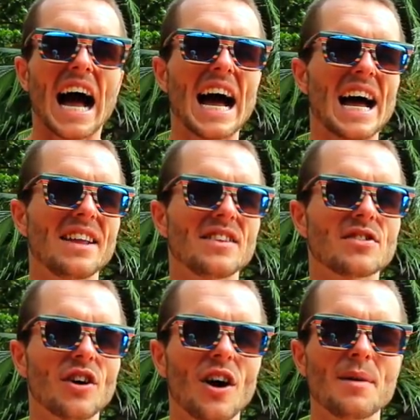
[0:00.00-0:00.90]
And the
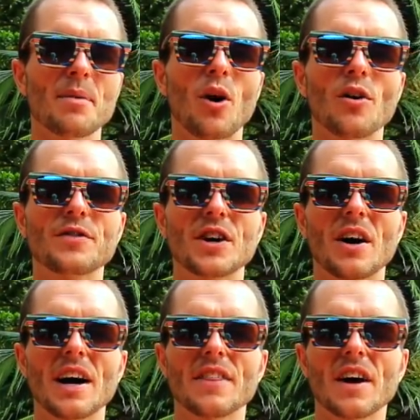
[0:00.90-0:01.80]
type of
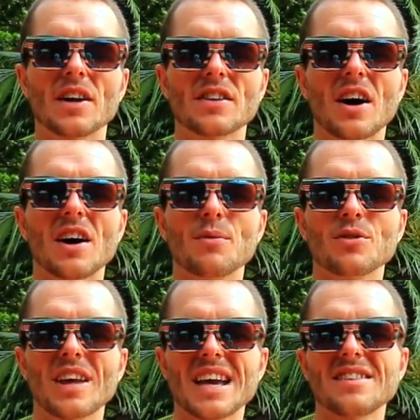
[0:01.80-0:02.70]
diet that I
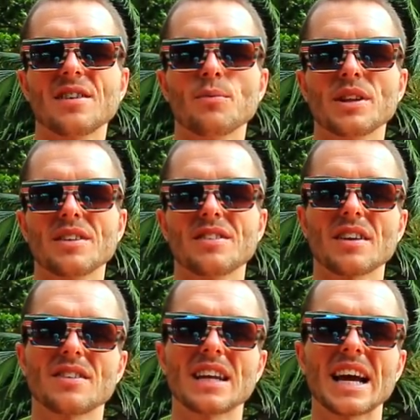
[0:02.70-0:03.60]
was eating with the
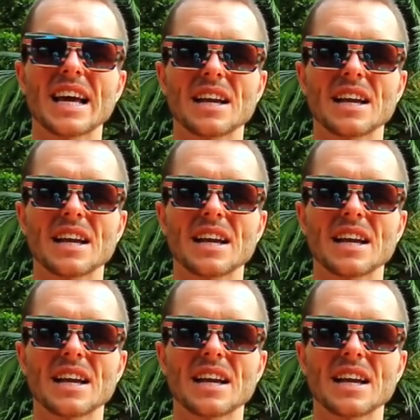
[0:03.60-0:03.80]
16-8